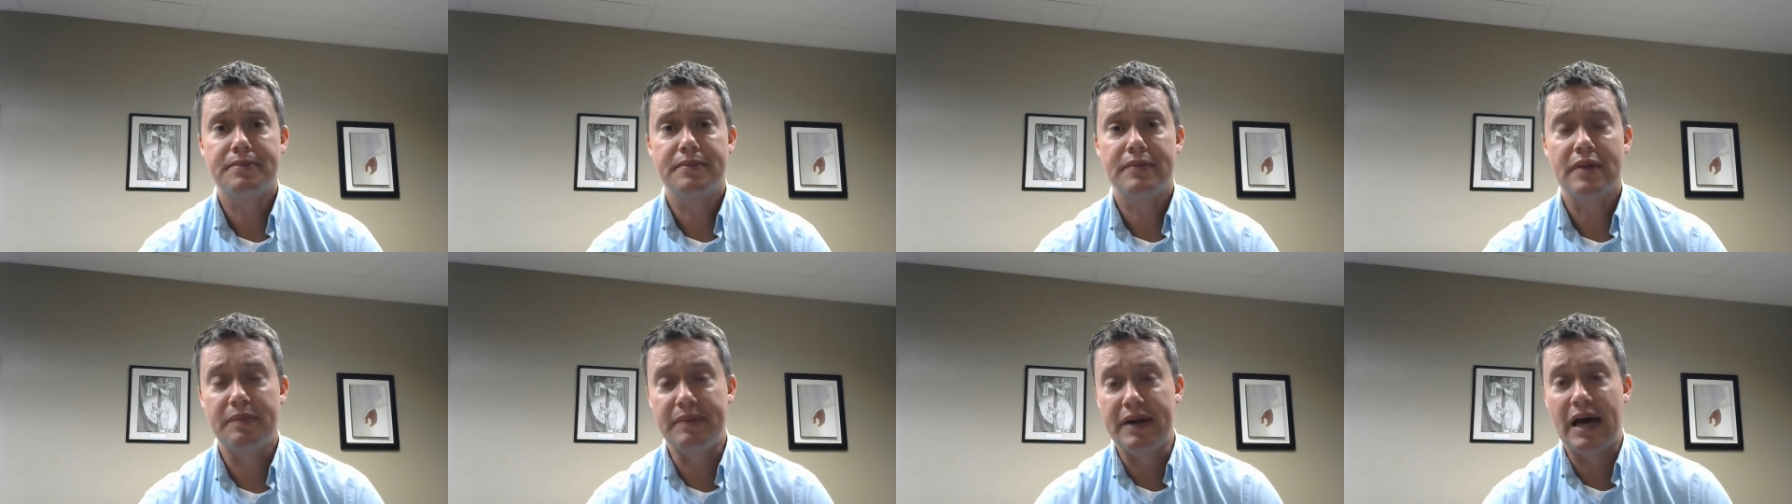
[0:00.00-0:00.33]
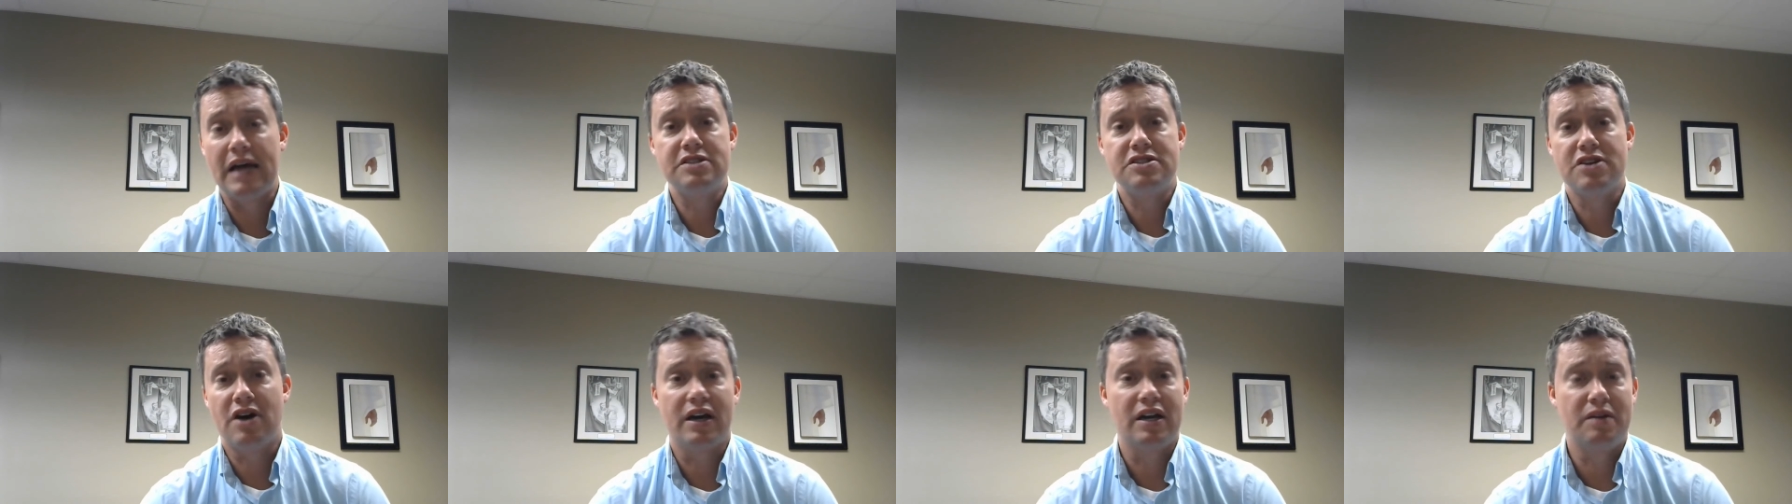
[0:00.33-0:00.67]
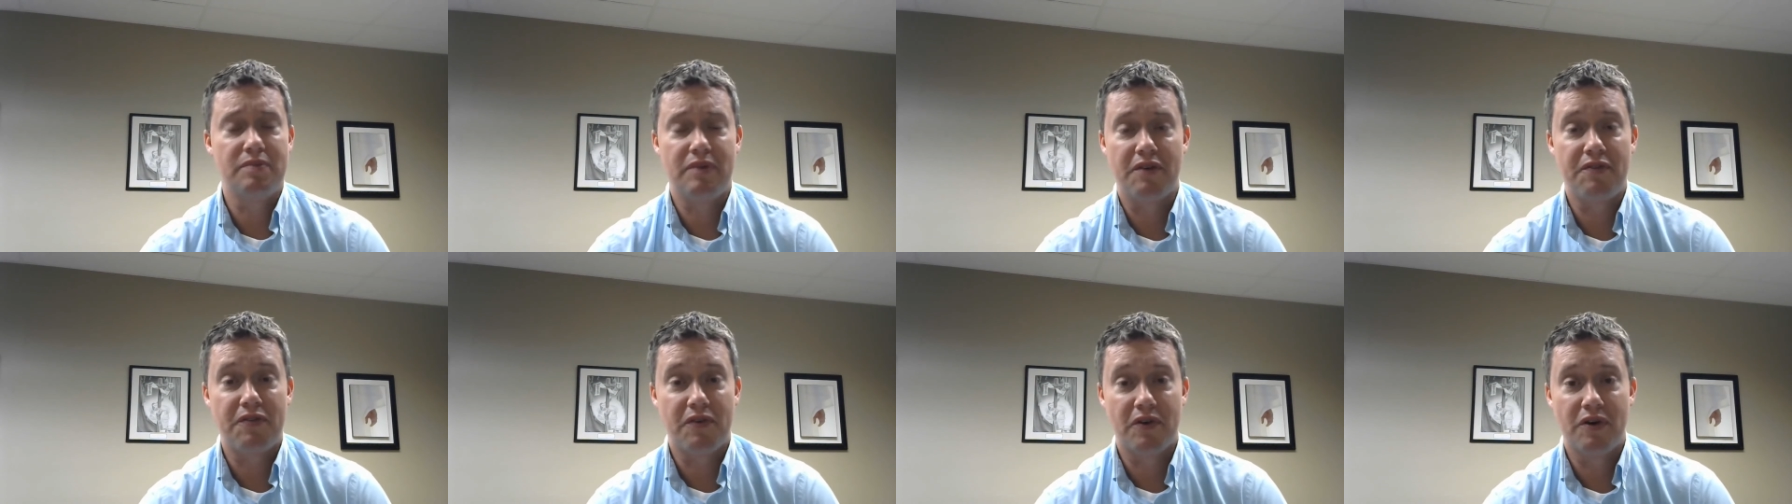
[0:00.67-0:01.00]
I'm not talking
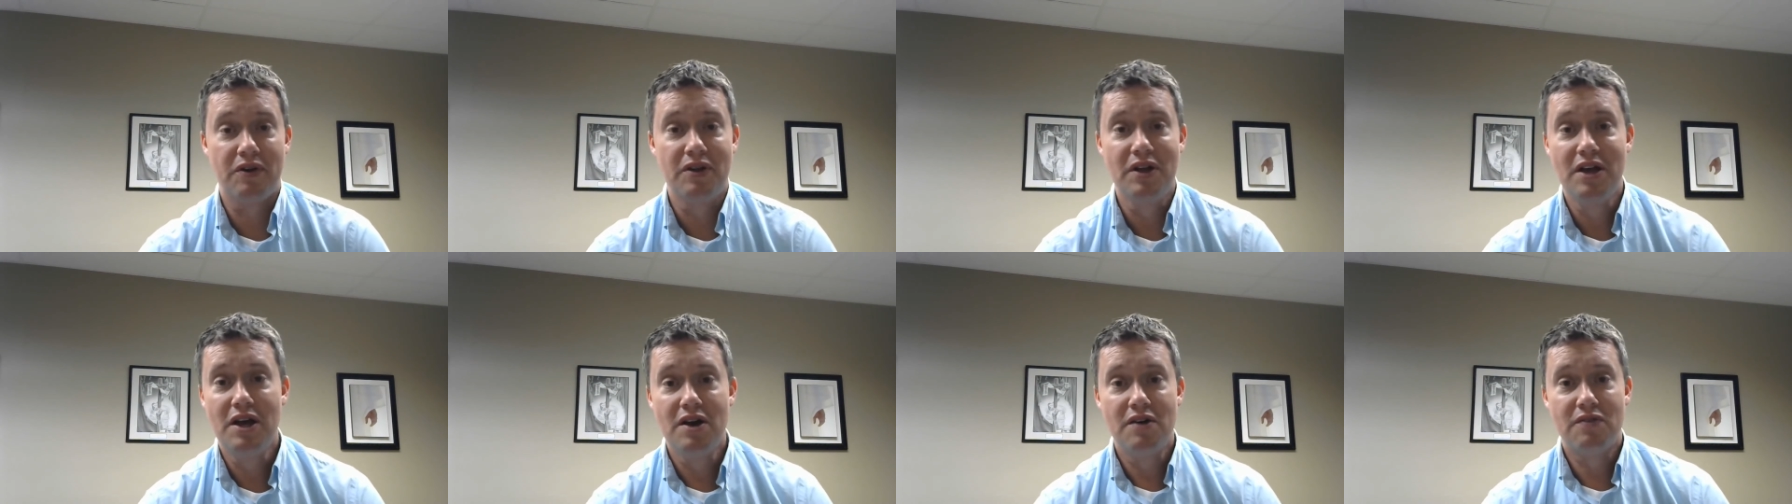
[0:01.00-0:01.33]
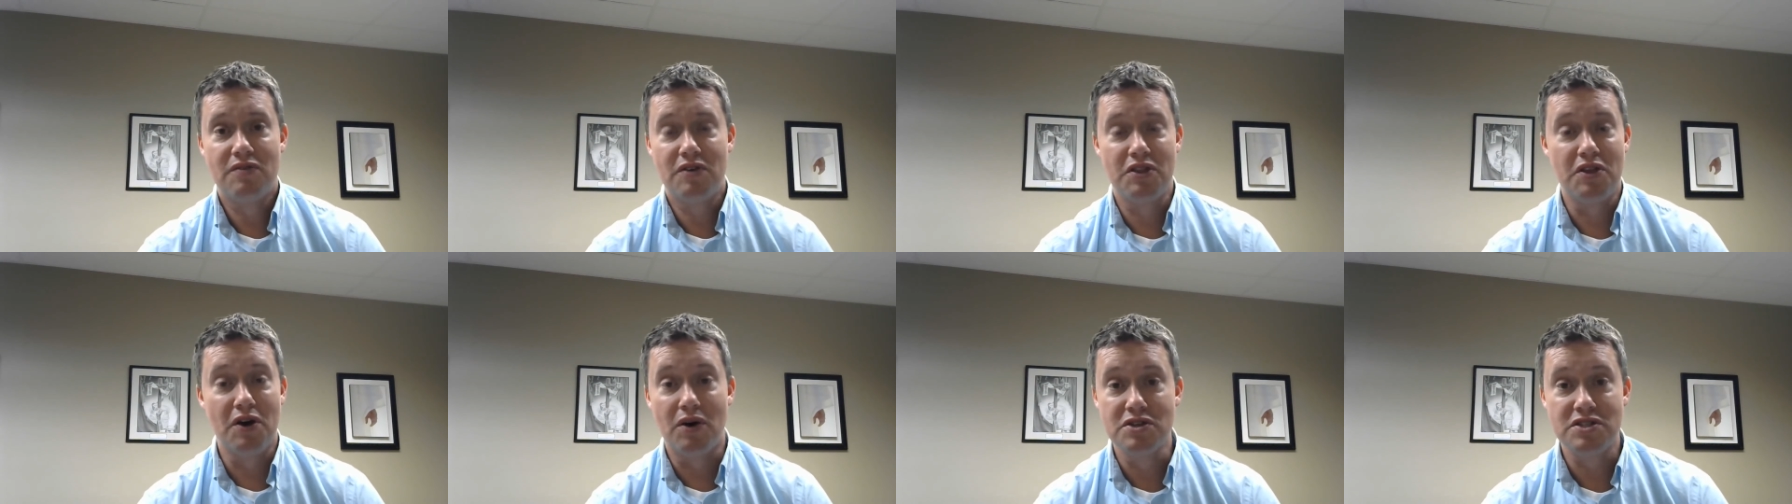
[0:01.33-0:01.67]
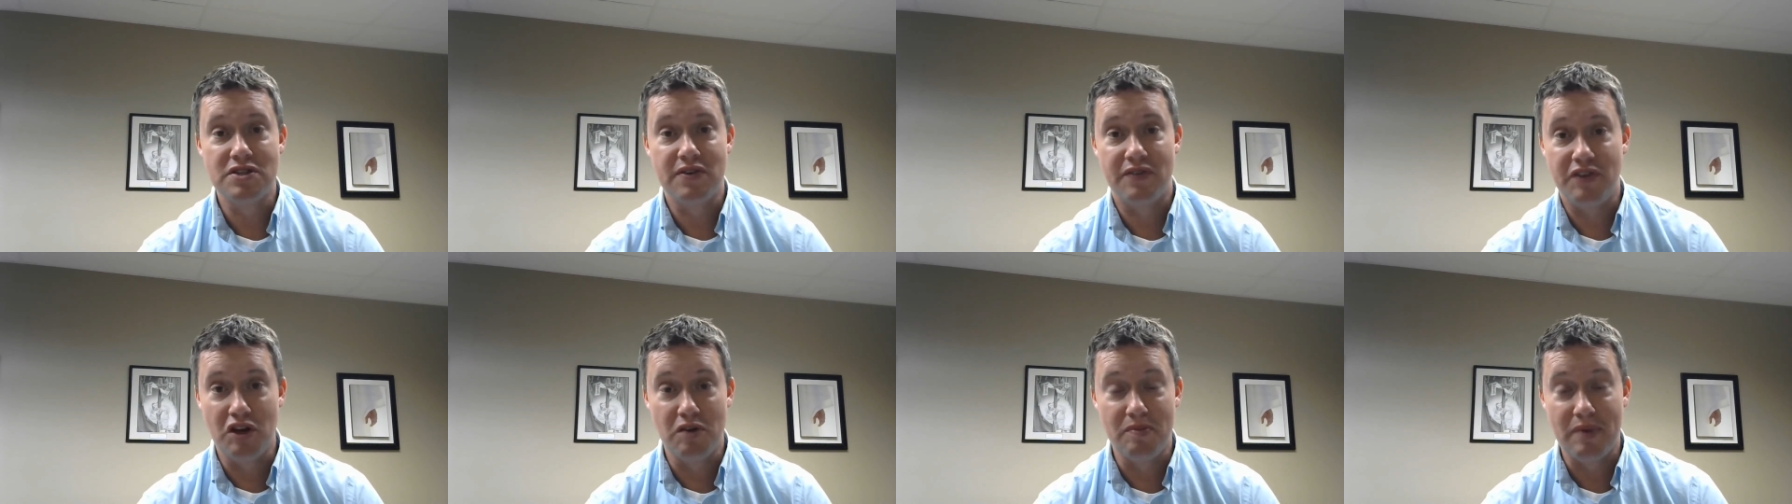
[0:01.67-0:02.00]
about for, for
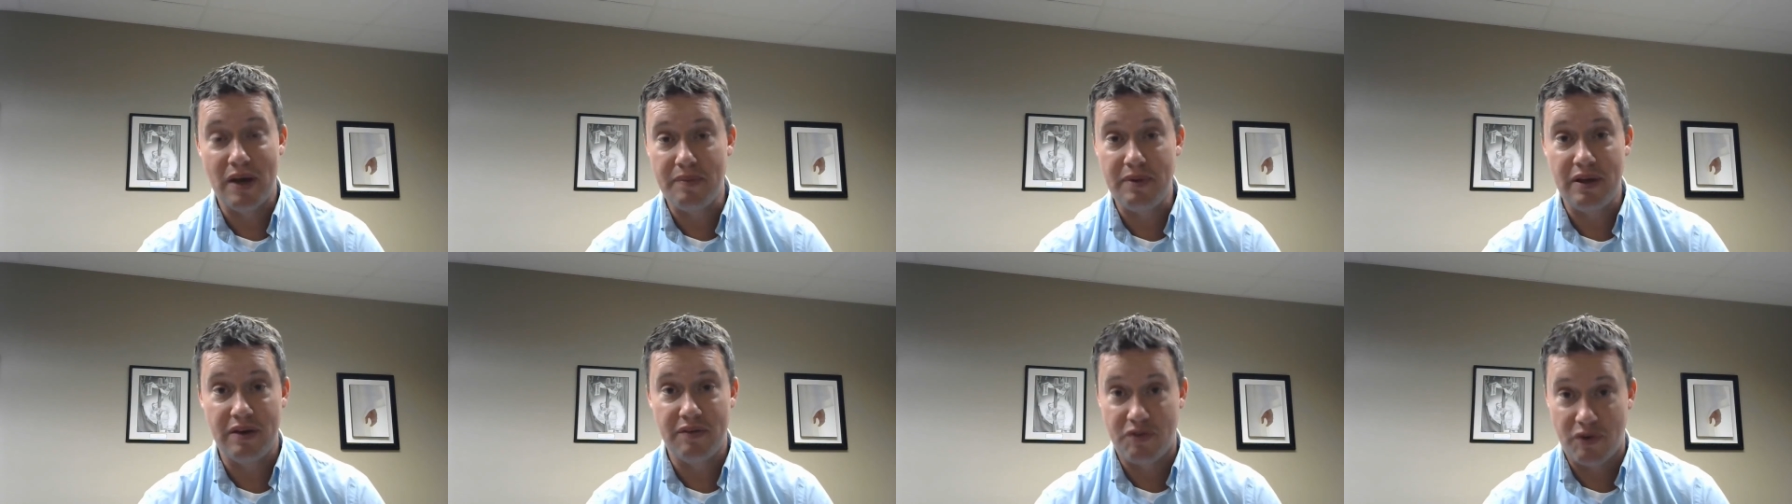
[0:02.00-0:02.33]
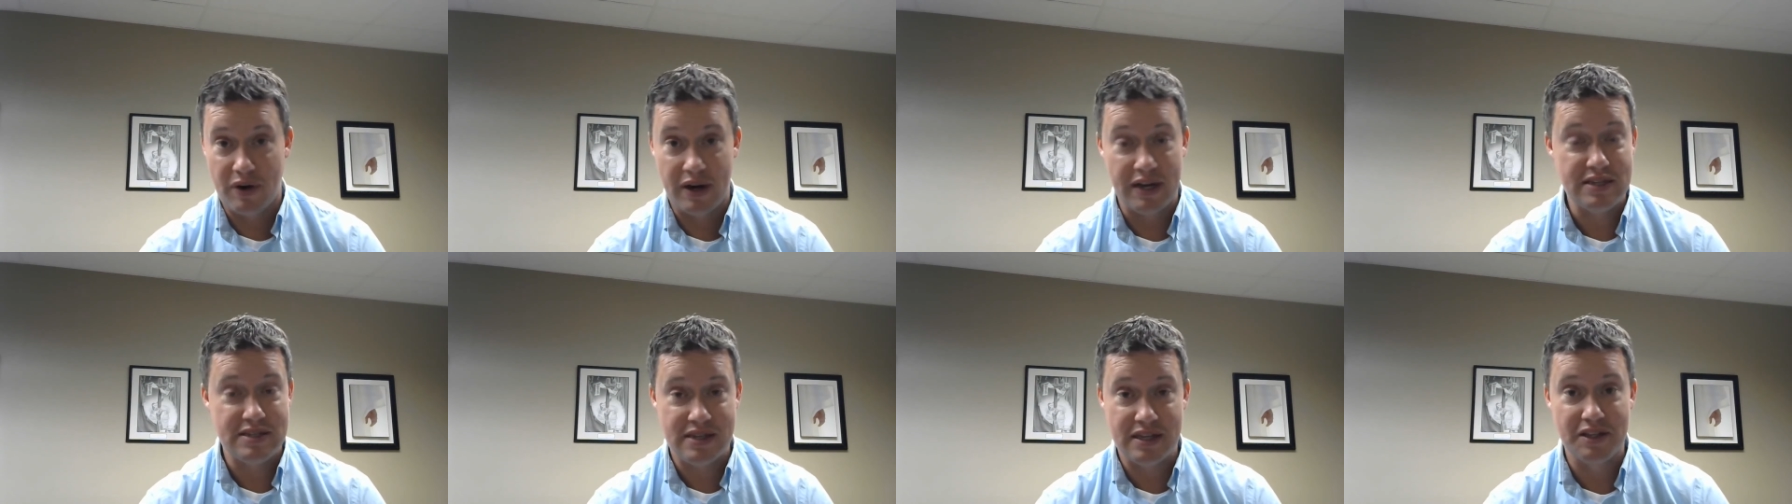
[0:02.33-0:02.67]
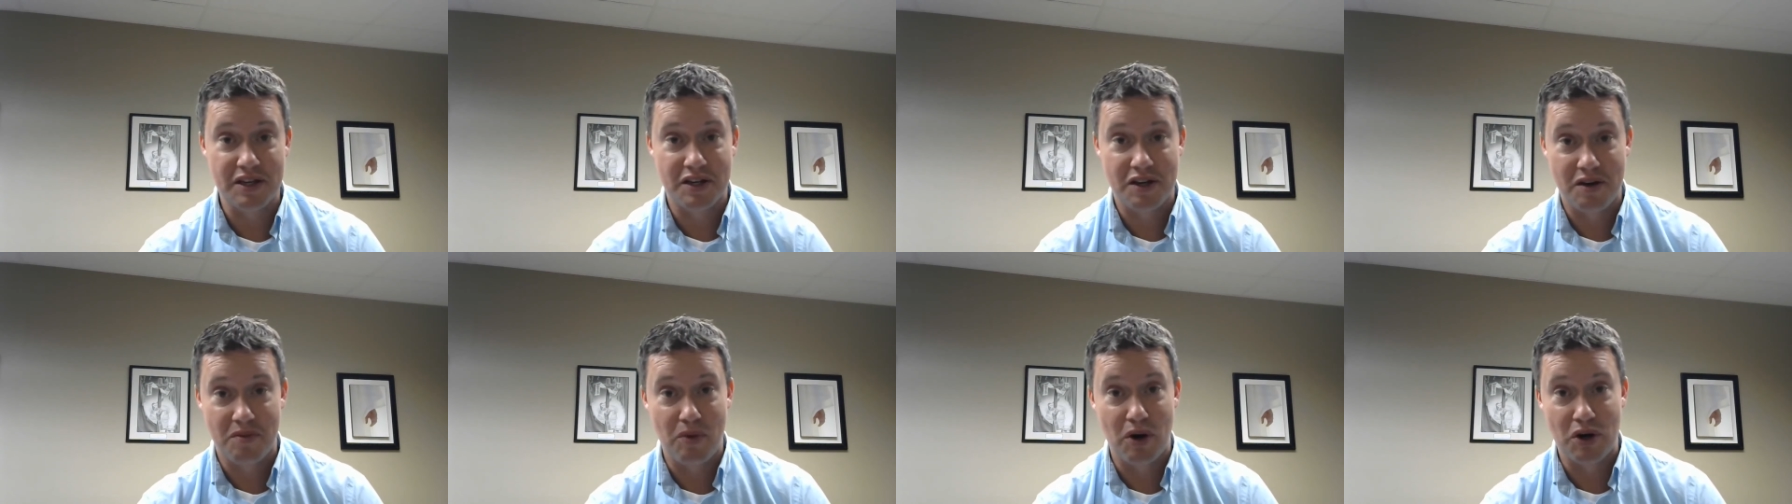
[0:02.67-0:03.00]
those of you, maybe you've already seen
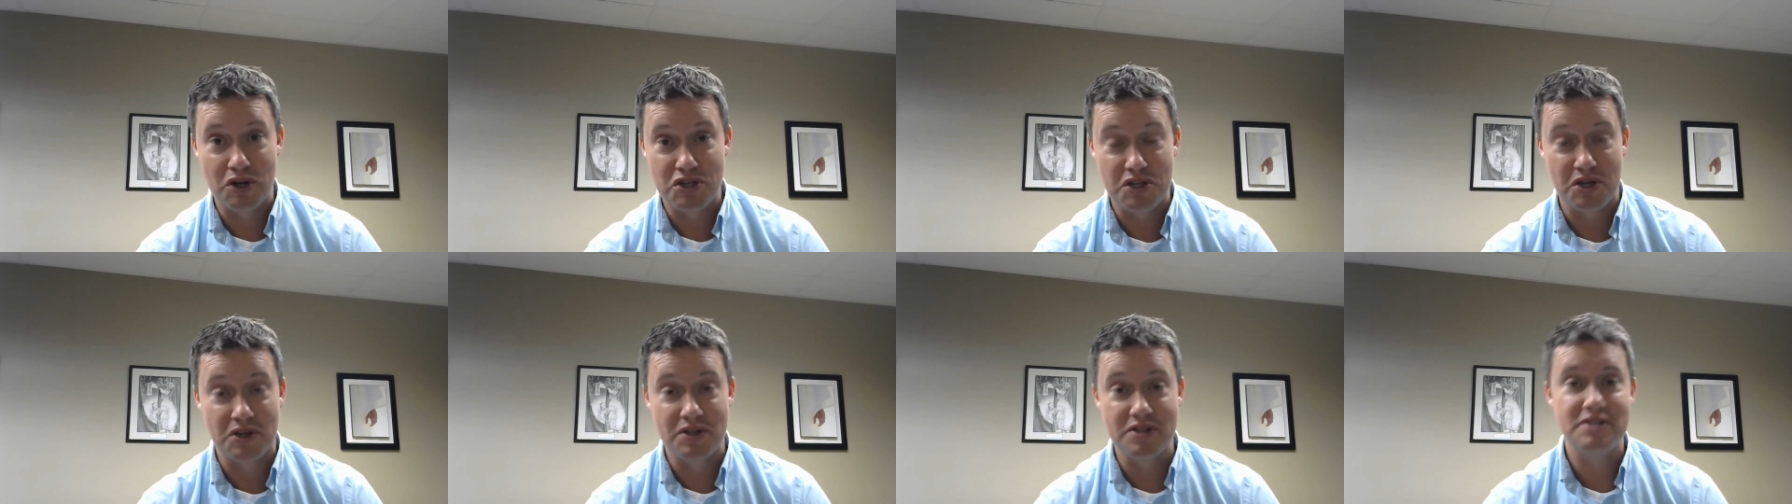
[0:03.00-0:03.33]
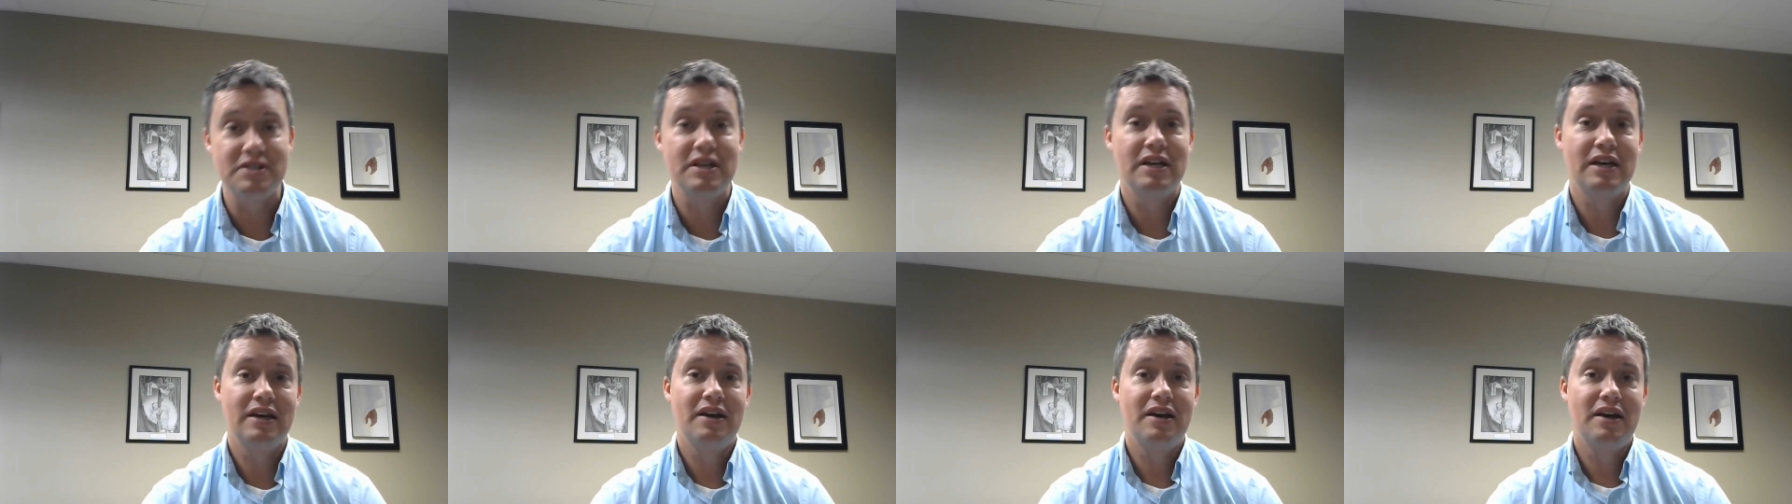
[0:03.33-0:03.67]
the commercials,